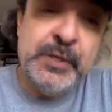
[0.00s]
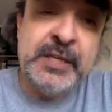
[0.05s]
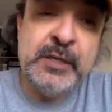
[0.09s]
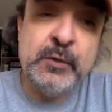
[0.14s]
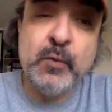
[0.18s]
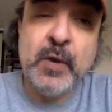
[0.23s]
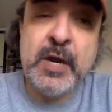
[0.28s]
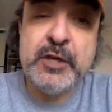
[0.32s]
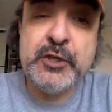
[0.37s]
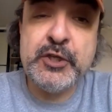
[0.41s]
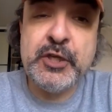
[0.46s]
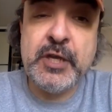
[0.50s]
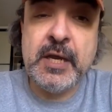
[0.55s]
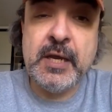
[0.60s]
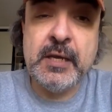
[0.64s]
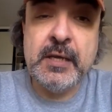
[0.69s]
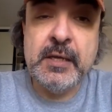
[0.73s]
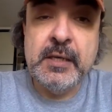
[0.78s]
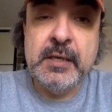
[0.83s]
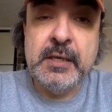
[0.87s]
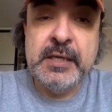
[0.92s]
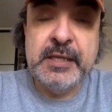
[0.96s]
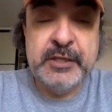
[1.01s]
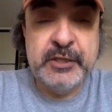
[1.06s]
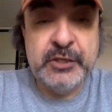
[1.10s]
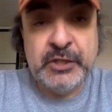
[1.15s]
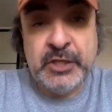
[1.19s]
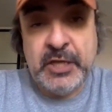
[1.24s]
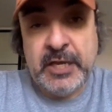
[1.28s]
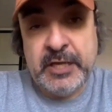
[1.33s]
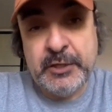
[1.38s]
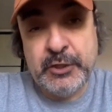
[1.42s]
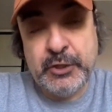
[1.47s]
in Russia is
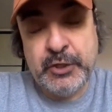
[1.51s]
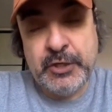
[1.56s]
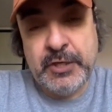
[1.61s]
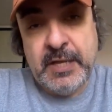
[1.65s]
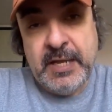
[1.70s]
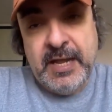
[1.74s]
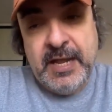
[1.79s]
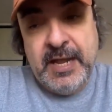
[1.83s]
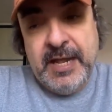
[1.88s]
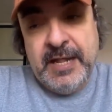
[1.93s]
such